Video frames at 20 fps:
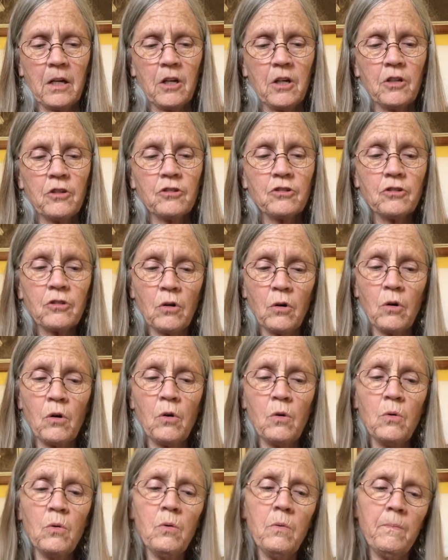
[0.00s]

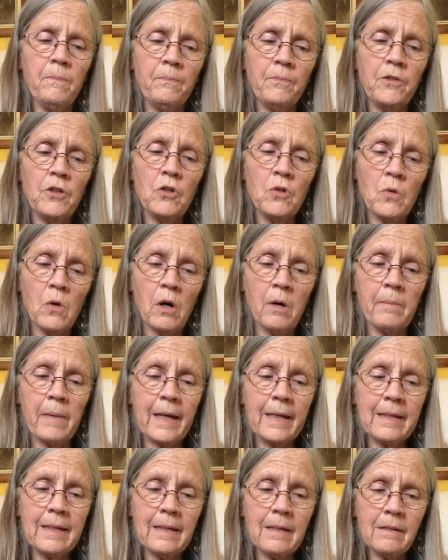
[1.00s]
So you are my
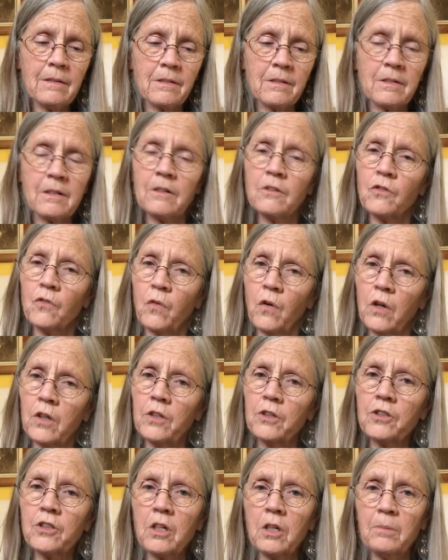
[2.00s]
guest as far
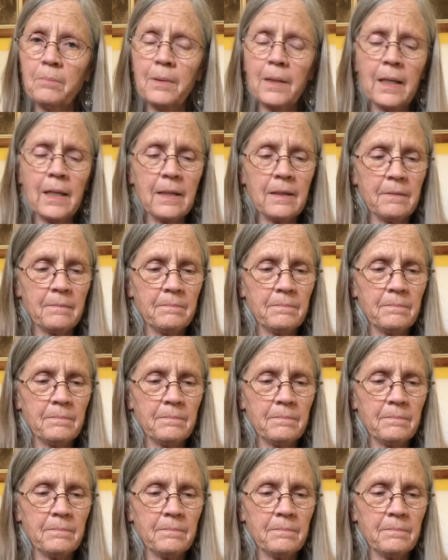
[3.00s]
as Karbala.